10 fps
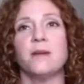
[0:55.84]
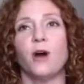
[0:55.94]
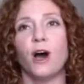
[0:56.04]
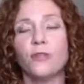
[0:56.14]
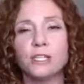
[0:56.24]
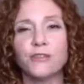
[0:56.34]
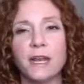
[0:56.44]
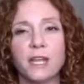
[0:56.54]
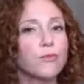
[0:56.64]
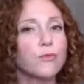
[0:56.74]
Online
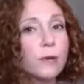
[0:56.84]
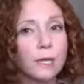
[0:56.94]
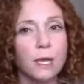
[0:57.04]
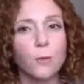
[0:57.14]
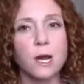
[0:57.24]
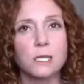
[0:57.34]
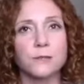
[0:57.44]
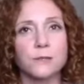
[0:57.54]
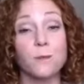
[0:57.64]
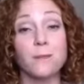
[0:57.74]
training really works
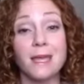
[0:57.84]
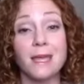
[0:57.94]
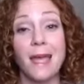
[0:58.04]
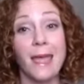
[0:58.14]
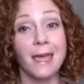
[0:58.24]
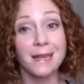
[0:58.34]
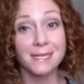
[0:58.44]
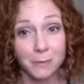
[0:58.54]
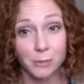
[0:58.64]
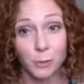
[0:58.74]
for me, and it
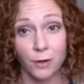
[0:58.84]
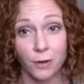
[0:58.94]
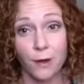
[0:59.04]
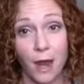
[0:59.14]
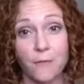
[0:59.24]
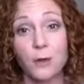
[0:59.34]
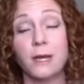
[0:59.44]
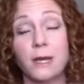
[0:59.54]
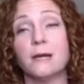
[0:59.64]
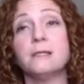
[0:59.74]
seems to work for everyone
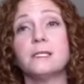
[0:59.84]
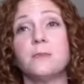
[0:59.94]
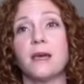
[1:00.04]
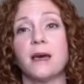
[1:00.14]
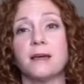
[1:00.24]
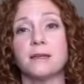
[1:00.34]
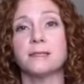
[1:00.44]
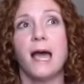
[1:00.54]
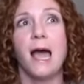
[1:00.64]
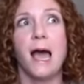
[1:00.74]
else because
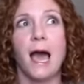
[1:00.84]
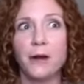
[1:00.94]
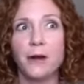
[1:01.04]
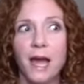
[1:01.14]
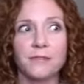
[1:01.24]
I don't have